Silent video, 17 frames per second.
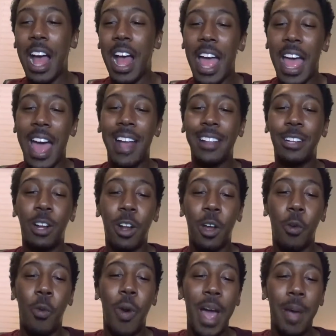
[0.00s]
after A
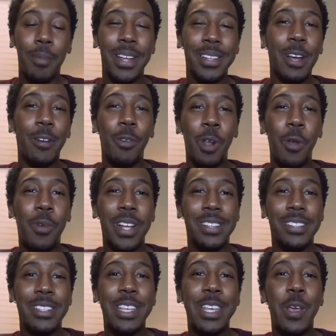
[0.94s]
Quiet Place, I really want to
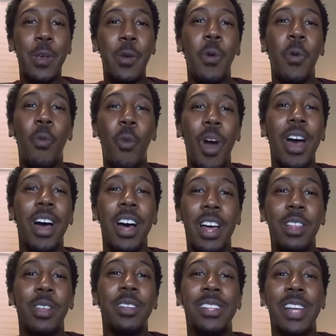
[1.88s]
see what
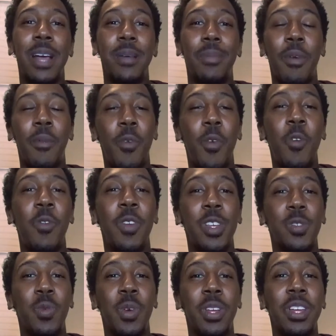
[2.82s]
other type of
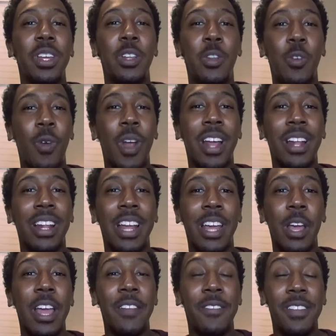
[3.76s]
movies will he direct.
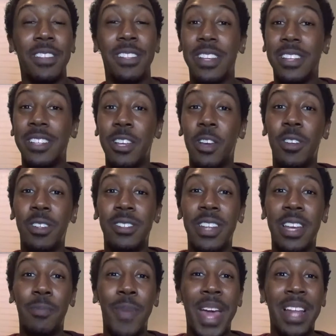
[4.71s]
Like, is he going to
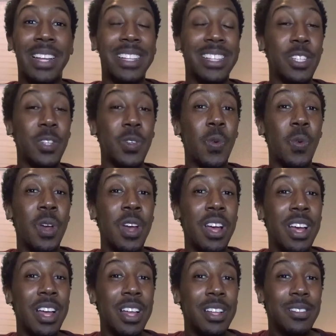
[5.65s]
stick mainly to
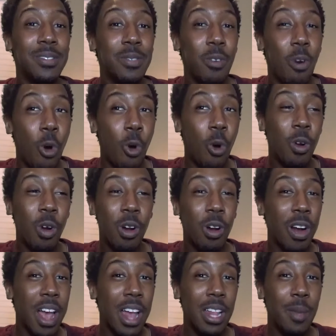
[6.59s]

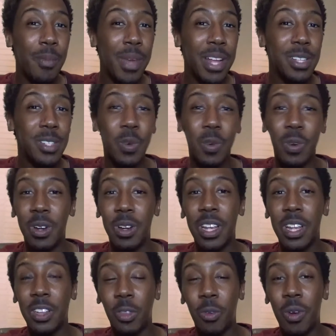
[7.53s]
horror elements or
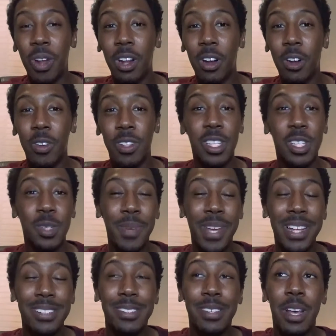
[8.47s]
thriller or
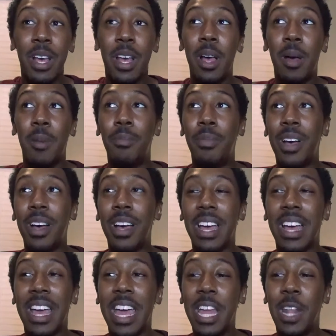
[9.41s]
suspense?
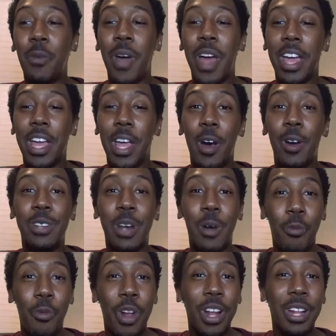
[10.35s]
But either way it goes,
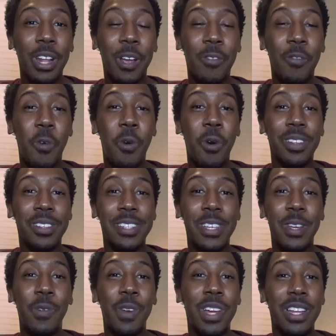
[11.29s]
I'm really looking forward to
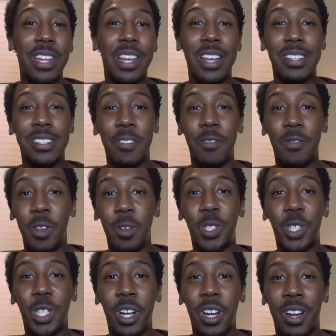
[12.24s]
see what he does in the
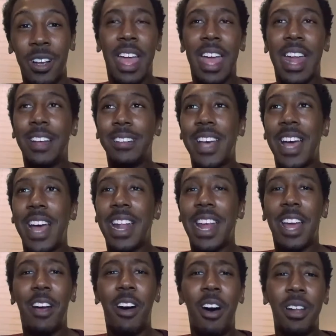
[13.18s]
future. And outside of
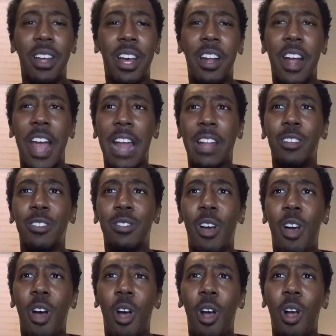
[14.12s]
that, all the other actors
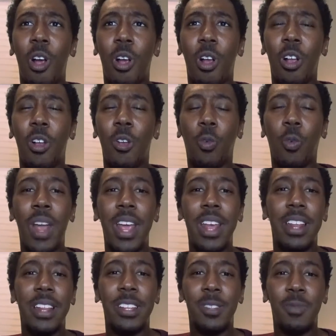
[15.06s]
are great
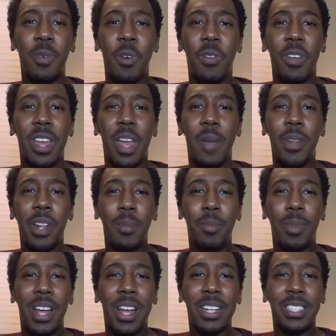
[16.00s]
in this movie. Emily
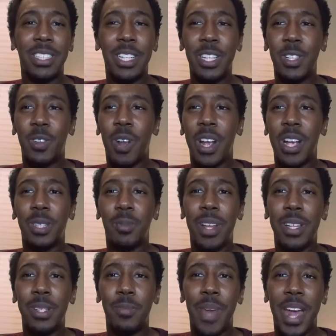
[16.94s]
Blunt, she's great. She
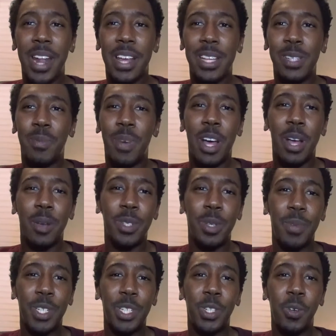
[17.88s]
plays badass mom. She
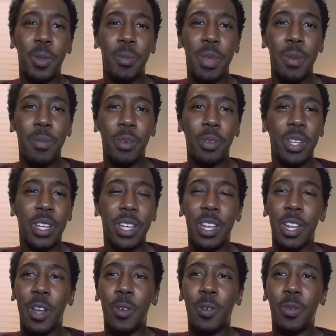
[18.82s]
be shooting people and,